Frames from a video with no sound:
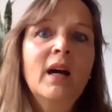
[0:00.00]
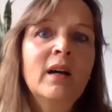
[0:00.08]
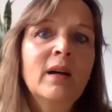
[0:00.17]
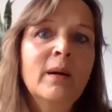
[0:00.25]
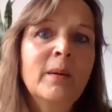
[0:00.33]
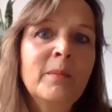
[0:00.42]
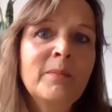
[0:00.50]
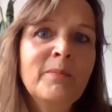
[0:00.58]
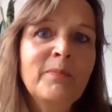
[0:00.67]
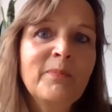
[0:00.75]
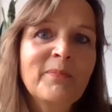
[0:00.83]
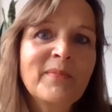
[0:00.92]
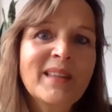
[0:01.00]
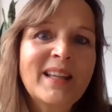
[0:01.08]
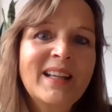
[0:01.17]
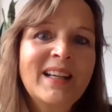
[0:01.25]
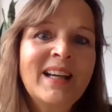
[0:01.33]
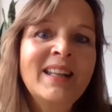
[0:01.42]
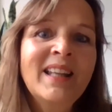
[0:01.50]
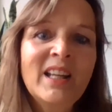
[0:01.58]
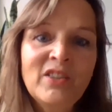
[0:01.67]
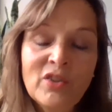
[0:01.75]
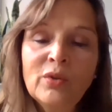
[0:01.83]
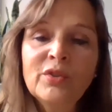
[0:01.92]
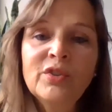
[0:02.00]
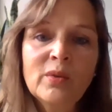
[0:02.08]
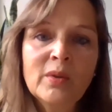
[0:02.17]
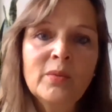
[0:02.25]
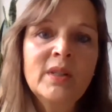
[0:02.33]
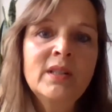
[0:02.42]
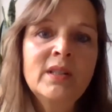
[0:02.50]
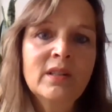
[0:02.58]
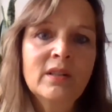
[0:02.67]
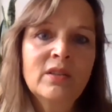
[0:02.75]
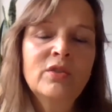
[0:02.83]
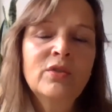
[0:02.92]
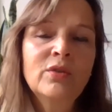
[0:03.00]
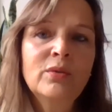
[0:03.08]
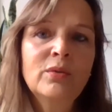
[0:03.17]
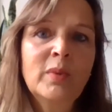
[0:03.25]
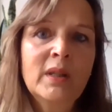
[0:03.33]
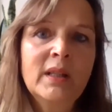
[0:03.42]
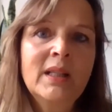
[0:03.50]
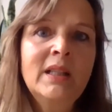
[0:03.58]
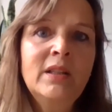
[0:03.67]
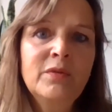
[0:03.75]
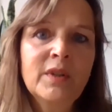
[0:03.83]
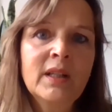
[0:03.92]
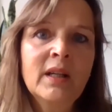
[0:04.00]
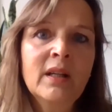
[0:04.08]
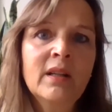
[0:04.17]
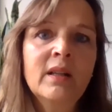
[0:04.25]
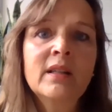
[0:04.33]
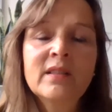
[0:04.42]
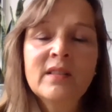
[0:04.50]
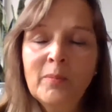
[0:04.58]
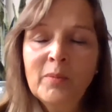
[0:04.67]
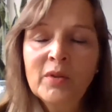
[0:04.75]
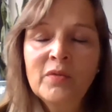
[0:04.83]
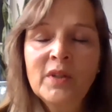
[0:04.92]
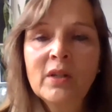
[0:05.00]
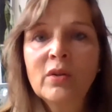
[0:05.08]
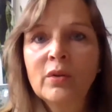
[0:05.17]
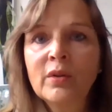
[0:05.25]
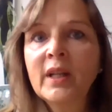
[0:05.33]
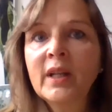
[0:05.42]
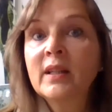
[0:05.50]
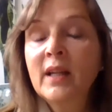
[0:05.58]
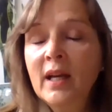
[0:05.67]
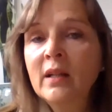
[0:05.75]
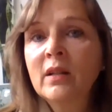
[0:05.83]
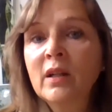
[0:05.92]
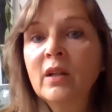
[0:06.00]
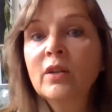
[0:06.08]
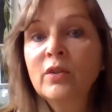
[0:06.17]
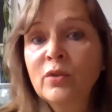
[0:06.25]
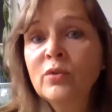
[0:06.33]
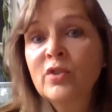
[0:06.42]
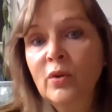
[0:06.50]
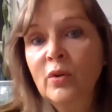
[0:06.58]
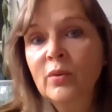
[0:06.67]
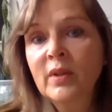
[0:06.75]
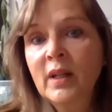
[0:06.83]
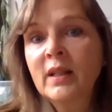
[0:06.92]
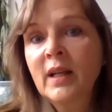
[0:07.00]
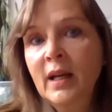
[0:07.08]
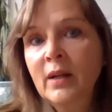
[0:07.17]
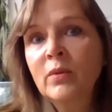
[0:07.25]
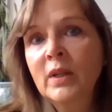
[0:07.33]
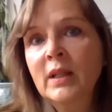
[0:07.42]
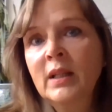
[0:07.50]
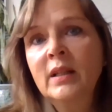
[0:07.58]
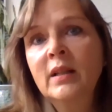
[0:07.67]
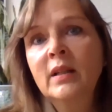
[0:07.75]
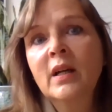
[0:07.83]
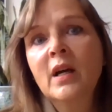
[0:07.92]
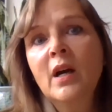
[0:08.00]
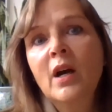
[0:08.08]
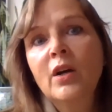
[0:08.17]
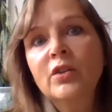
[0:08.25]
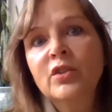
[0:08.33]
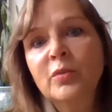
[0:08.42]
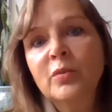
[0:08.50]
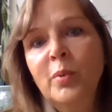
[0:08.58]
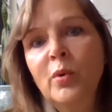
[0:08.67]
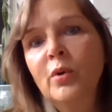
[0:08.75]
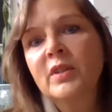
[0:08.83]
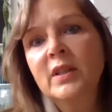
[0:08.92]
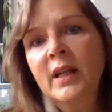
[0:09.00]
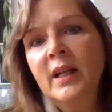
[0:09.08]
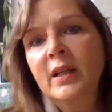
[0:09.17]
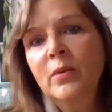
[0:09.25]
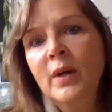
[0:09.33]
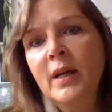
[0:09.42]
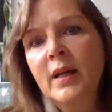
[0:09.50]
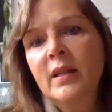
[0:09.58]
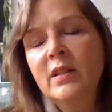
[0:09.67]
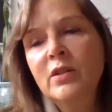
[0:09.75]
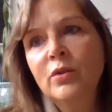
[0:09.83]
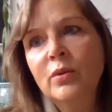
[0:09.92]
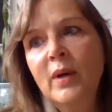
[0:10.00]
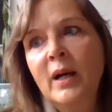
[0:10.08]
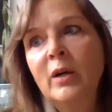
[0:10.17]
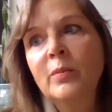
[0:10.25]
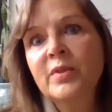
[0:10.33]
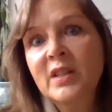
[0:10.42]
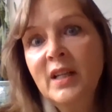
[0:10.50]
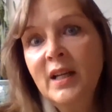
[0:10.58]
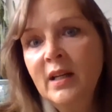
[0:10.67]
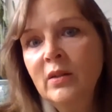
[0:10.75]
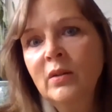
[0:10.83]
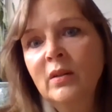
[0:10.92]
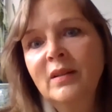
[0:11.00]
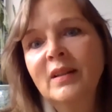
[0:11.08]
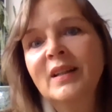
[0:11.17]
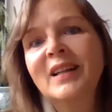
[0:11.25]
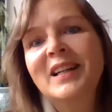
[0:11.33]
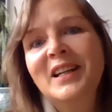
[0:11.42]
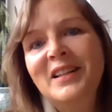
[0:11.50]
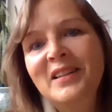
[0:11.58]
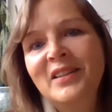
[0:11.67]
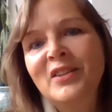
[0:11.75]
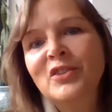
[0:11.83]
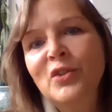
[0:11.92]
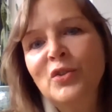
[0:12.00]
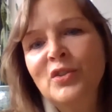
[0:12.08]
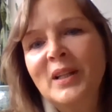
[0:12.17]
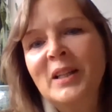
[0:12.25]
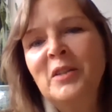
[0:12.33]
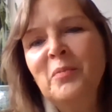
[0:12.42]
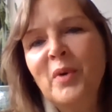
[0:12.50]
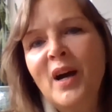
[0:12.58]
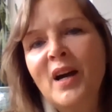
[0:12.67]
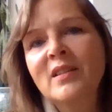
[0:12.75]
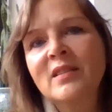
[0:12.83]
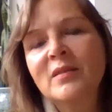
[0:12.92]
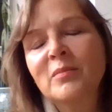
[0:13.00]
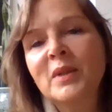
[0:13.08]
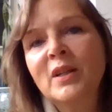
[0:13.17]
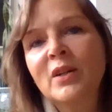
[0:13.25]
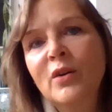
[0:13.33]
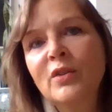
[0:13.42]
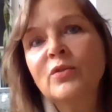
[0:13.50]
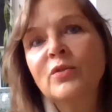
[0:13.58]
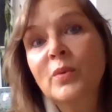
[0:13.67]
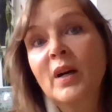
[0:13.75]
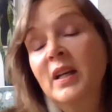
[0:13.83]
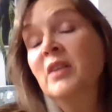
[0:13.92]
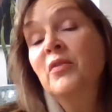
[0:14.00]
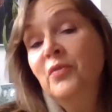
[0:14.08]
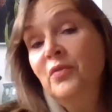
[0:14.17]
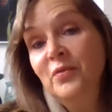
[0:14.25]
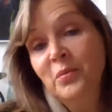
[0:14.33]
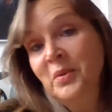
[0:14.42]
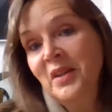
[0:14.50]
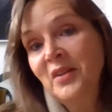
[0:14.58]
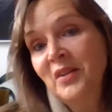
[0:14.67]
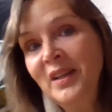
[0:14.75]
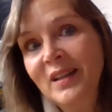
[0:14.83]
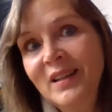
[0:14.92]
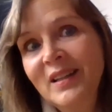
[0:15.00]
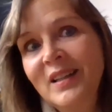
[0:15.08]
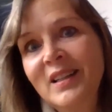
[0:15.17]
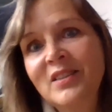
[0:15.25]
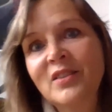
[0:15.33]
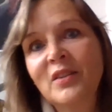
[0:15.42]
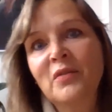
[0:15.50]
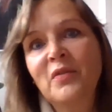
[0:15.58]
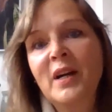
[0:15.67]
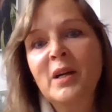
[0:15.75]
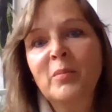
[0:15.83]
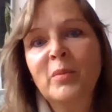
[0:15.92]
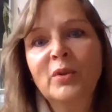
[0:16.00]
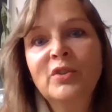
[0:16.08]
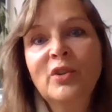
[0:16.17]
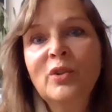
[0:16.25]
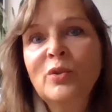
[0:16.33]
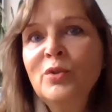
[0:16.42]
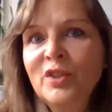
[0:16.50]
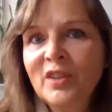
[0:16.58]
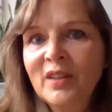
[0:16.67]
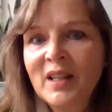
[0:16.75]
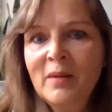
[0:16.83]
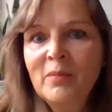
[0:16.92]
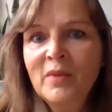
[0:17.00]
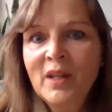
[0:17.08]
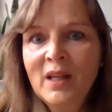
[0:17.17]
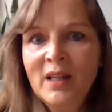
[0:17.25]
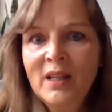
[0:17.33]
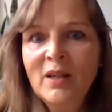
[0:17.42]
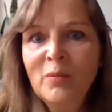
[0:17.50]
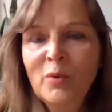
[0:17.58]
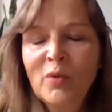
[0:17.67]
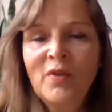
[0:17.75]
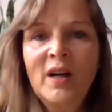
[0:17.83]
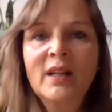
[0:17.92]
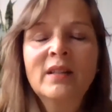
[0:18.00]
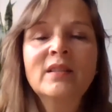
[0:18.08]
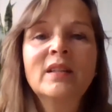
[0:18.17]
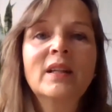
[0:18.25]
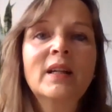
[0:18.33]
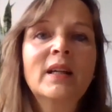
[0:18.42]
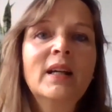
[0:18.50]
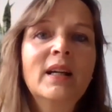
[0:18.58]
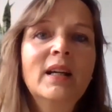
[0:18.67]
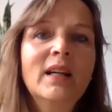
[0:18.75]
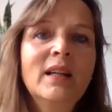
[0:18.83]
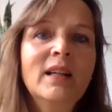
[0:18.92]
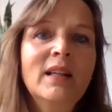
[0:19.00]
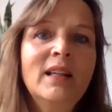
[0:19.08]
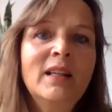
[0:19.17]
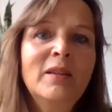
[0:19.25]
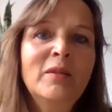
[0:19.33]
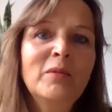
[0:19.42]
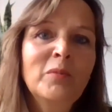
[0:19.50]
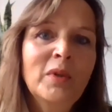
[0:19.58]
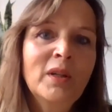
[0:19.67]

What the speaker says: And that's also a reason to believe in a separate vehicle that can do so, that can really support in any way to help scale the social enterprise, because if we think it's a viable solution they provide in